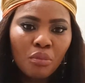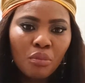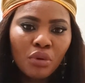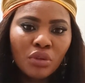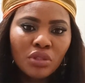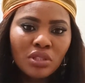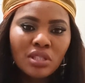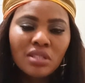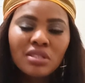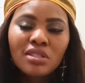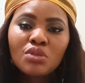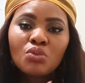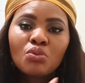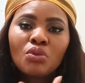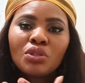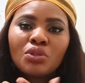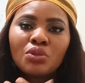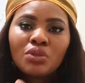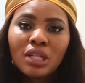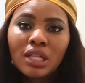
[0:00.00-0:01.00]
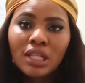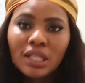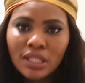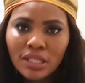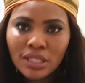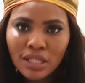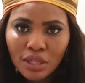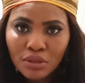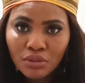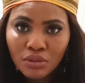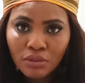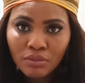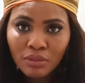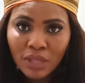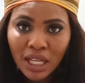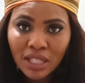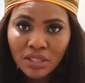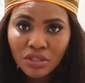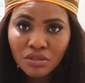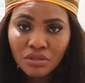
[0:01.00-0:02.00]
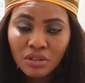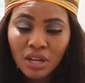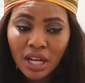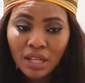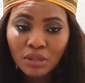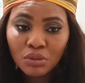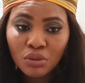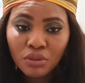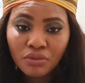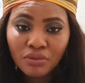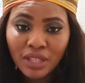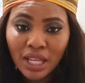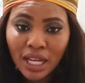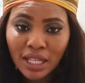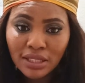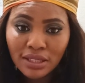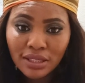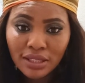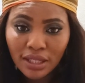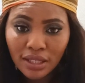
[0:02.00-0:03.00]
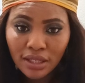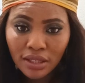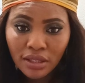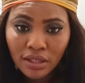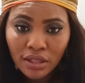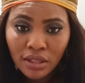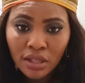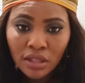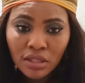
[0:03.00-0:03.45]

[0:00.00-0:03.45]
But this is what you learned out of that day.